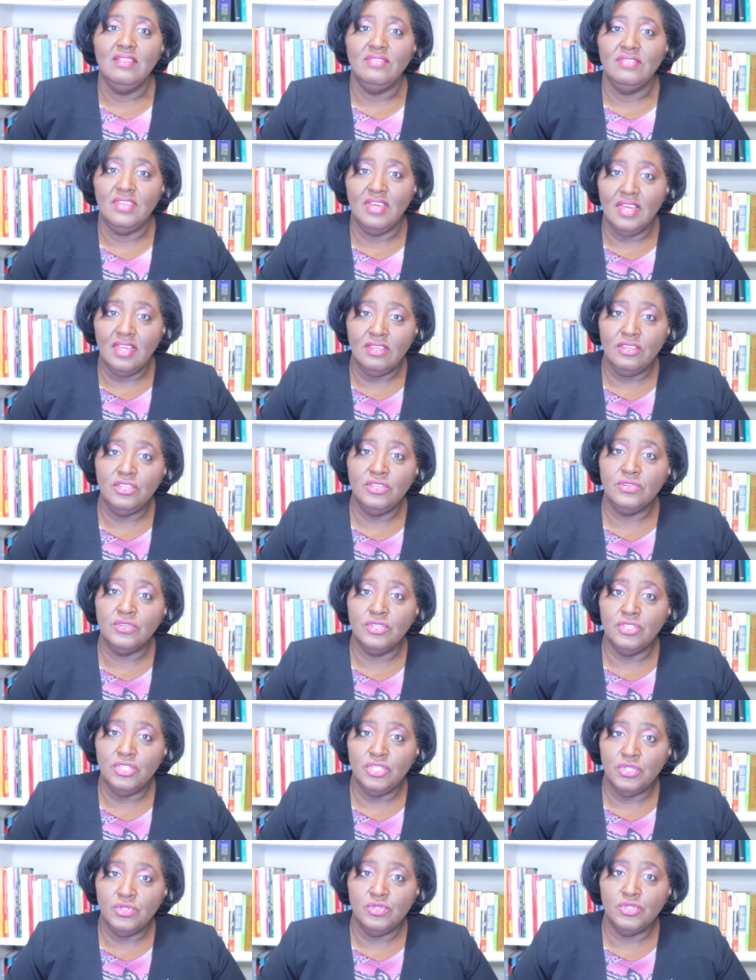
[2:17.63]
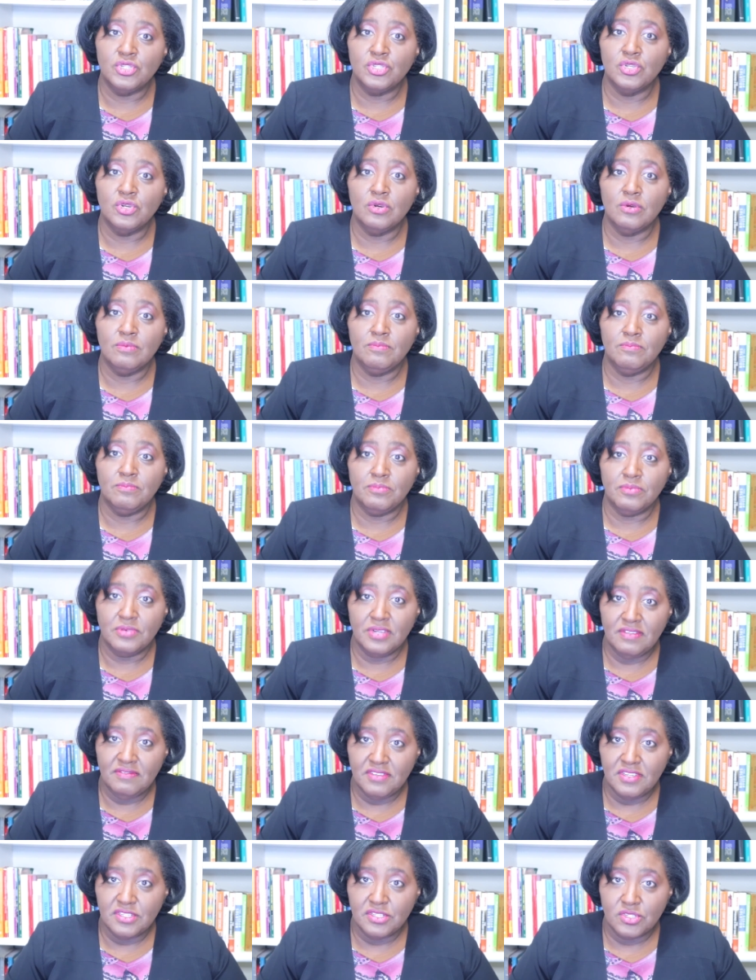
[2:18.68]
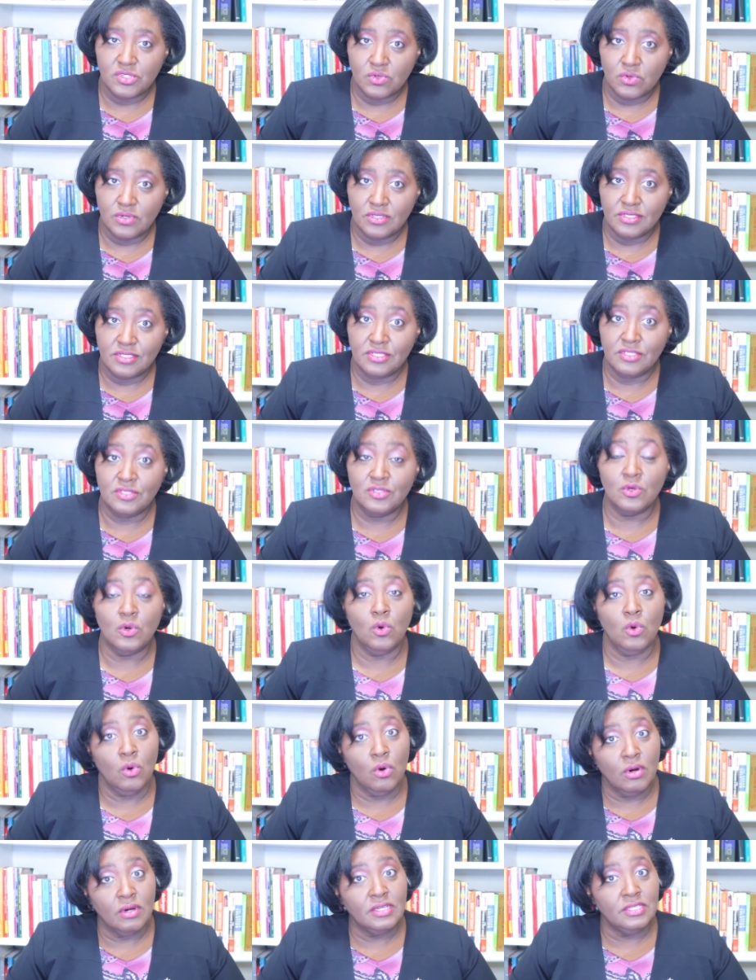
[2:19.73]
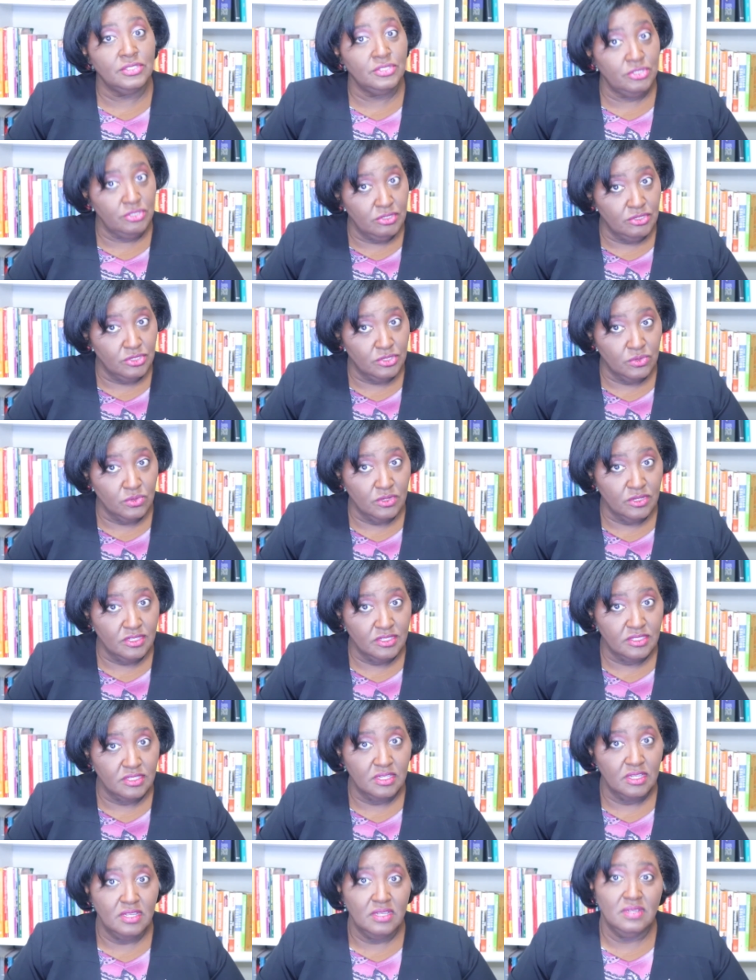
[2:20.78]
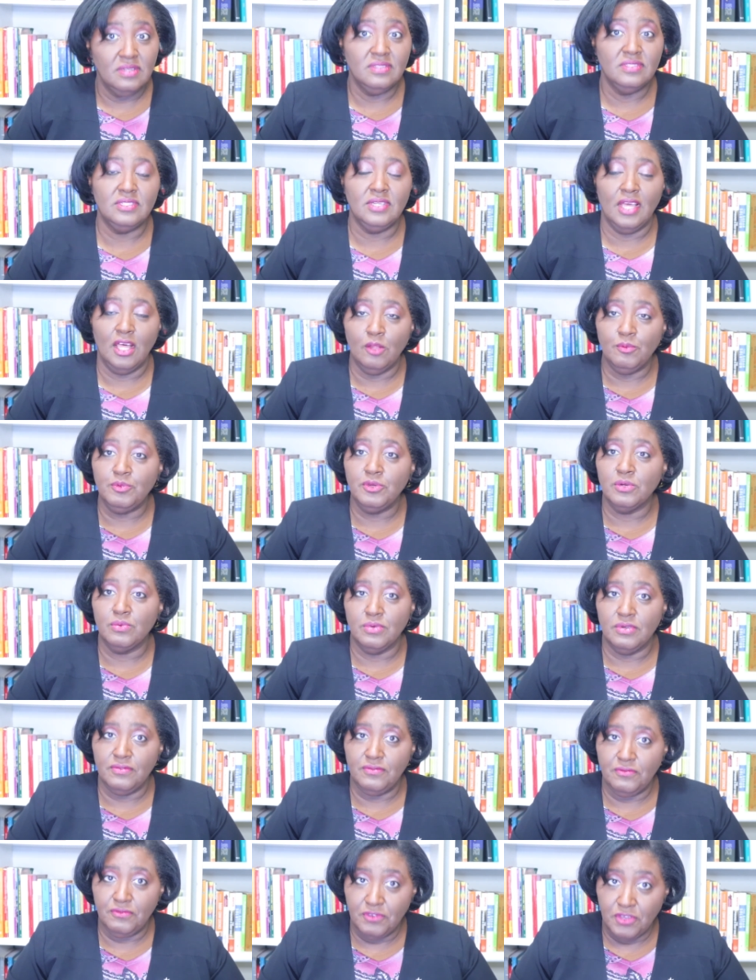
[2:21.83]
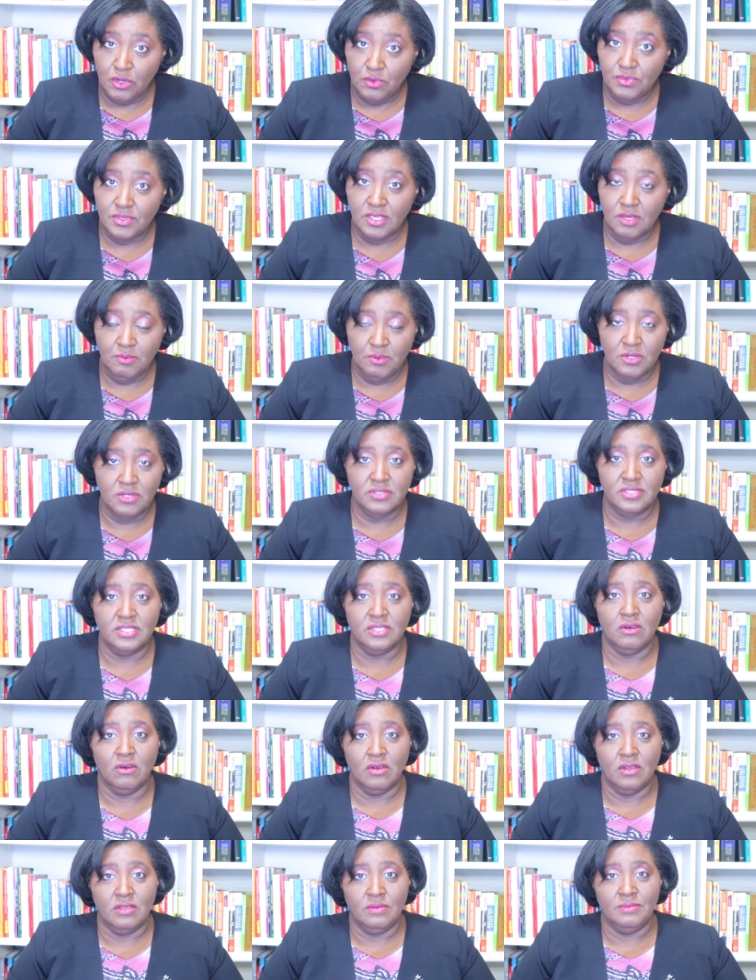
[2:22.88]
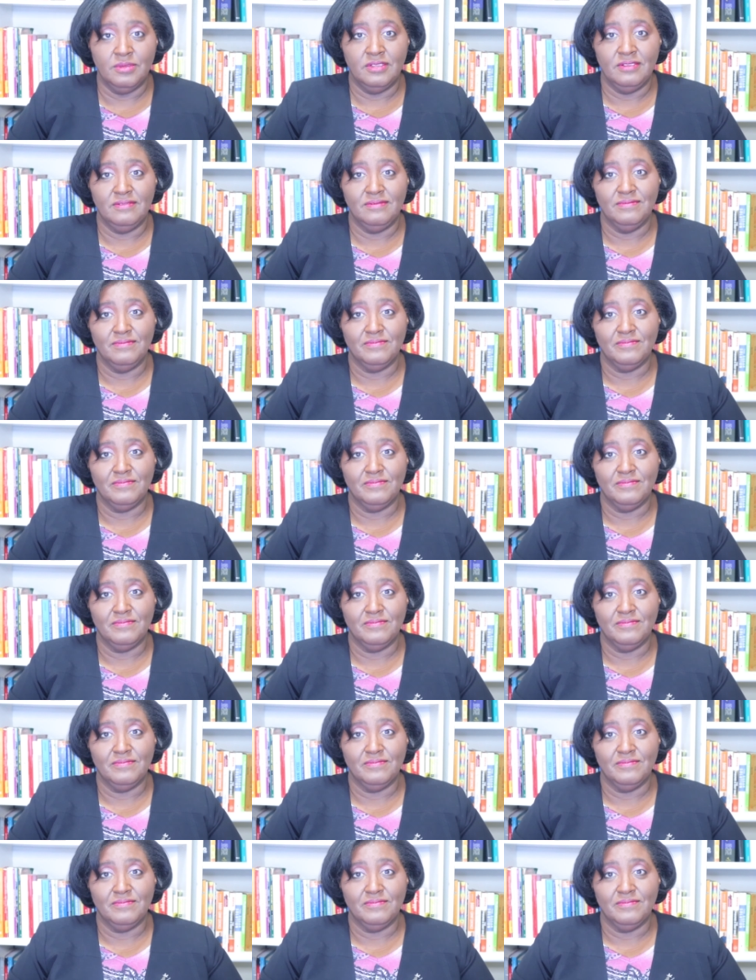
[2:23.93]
Then you can use your previous sources or a new source to help you refute the opposing argument.